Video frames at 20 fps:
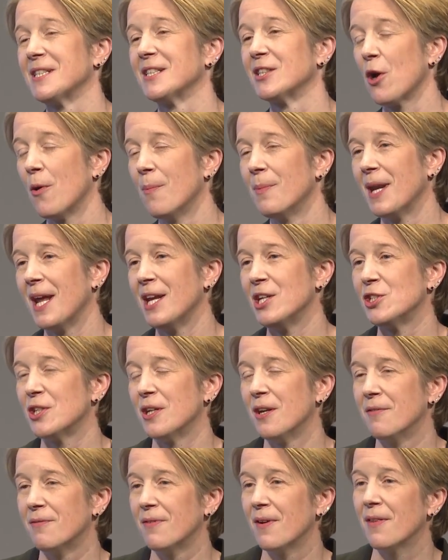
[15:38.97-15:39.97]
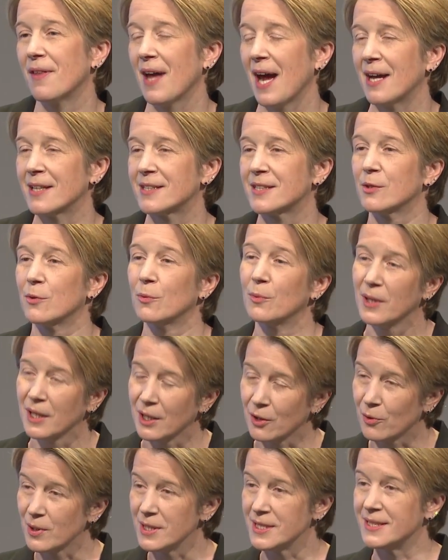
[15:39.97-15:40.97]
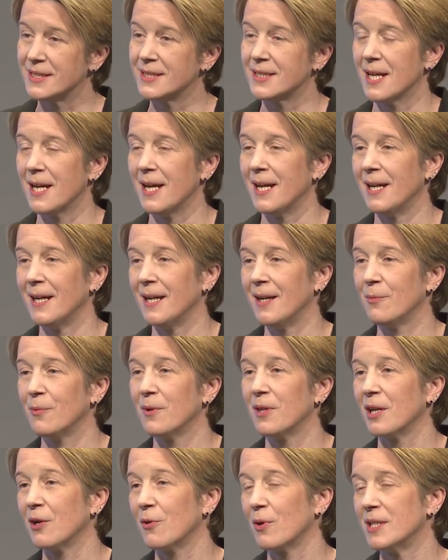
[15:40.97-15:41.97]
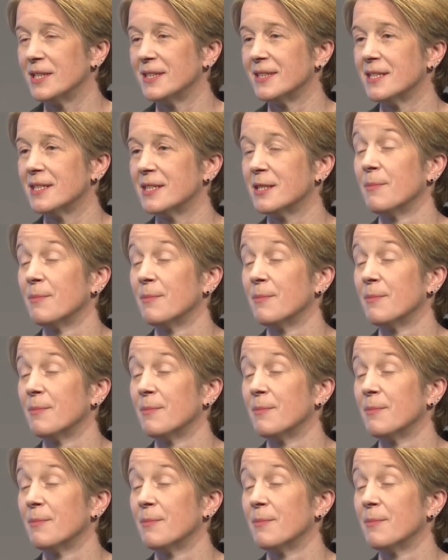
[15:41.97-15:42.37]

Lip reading: combination of that with increased